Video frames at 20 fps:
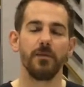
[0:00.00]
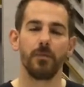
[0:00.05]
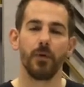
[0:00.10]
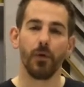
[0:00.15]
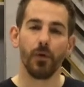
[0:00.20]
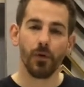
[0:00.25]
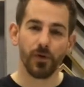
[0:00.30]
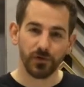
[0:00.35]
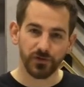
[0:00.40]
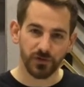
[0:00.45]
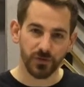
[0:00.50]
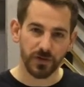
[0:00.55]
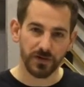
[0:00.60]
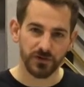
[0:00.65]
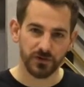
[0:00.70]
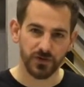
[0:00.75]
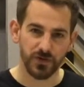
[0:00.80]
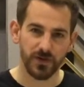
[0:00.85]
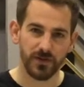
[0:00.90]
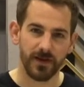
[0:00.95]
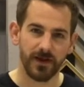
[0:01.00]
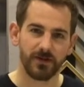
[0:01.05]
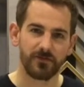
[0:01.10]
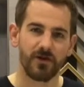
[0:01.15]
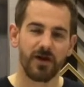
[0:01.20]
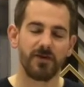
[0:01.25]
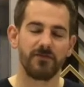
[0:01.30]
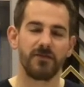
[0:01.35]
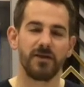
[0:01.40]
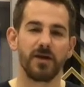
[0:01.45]
but also enjoy that
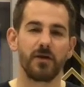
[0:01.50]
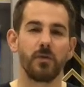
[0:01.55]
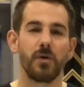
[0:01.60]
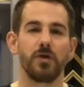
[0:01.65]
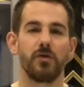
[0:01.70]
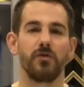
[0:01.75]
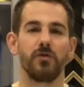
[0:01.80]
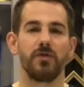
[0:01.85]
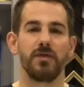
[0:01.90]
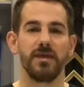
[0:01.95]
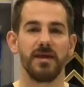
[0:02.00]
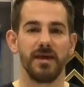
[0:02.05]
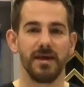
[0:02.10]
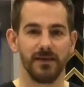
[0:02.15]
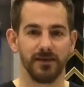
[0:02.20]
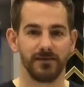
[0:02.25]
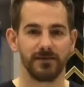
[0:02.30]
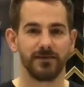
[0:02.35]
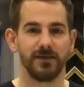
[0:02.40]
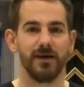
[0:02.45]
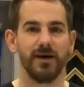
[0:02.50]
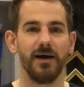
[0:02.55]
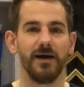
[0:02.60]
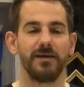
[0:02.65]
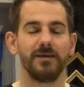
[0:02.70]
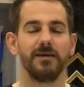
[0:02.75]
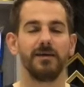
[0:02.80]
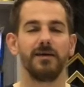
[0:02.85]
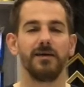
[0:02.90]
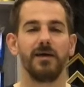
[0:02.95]
graphic when you're on the
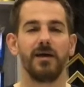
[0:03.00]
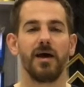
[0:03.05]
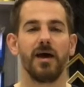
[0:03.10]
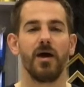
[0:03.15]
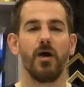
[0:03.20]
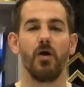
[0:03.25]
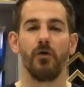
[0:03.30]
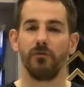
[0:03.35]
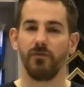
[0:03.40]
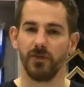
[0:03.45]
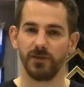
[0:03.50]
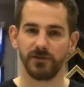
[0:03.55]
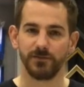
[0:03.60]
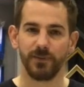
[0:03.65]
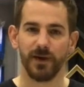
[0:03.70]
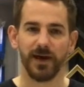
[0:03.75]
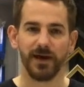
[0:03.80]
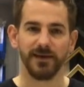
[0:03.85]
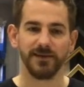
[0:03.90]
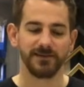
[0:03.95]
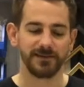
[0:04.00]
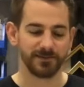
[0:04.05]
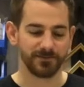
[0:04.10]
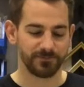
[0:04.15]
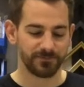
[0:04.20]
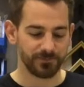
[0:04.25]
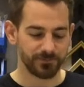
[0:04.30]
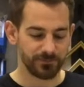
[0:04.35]
inside of the space.